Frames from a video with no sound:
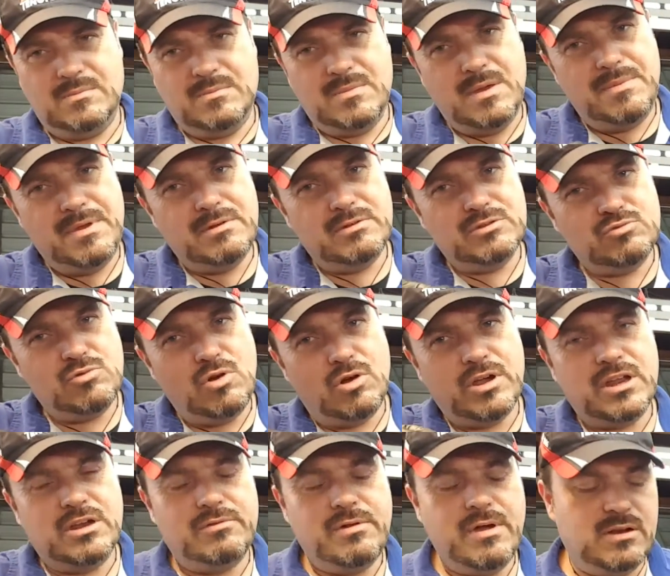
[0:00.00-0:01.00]
Maybe it was
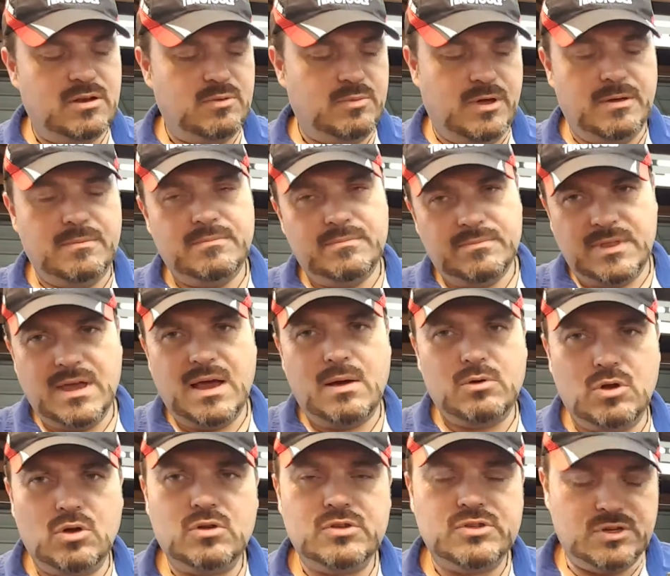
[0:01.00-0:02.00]
rocking around a bit. That
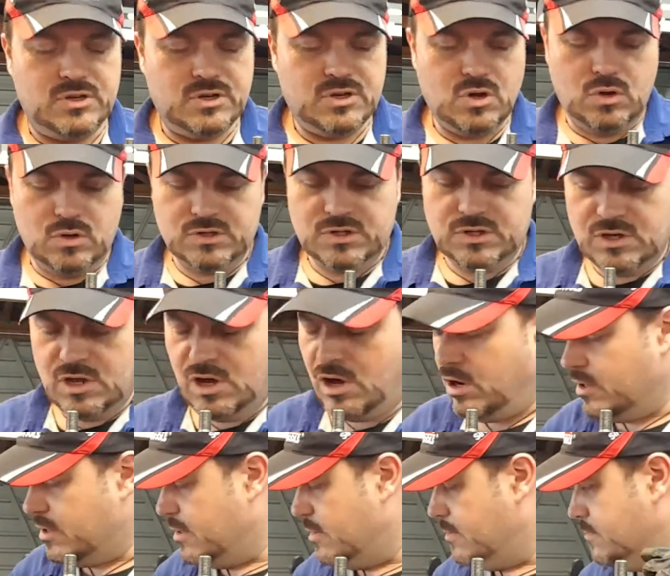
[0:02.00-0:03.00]
would also cause a
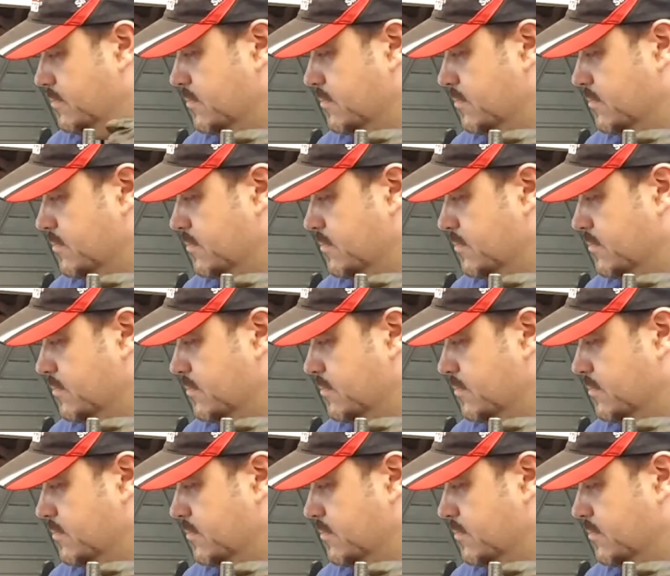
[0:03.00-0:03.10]
knock.